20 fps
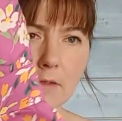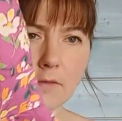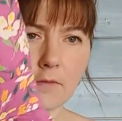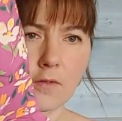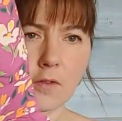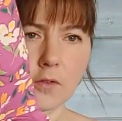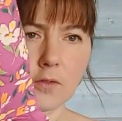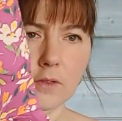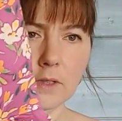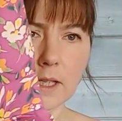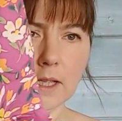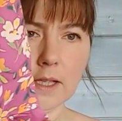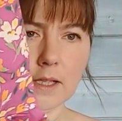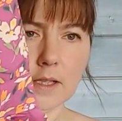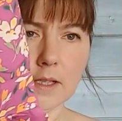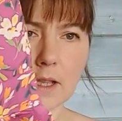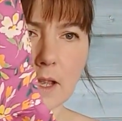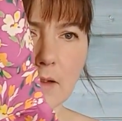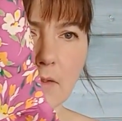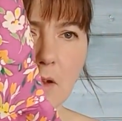the fullness
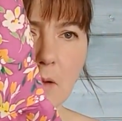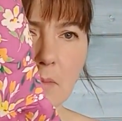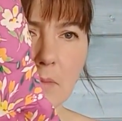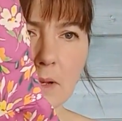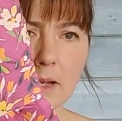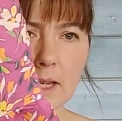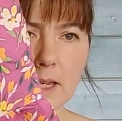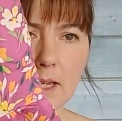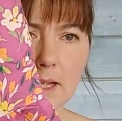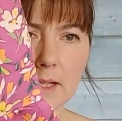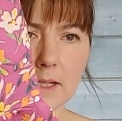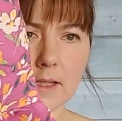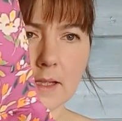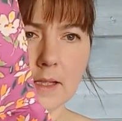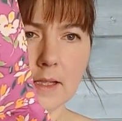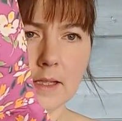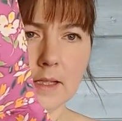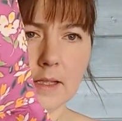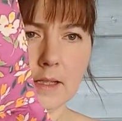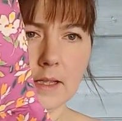there are
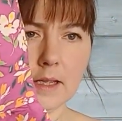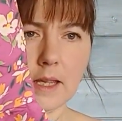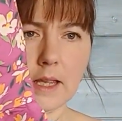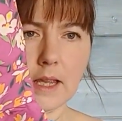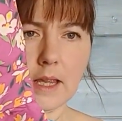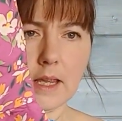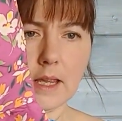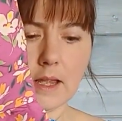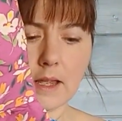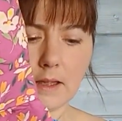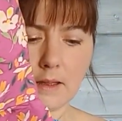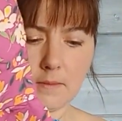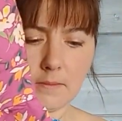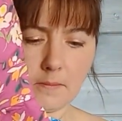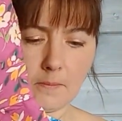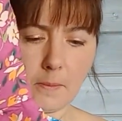pleats here,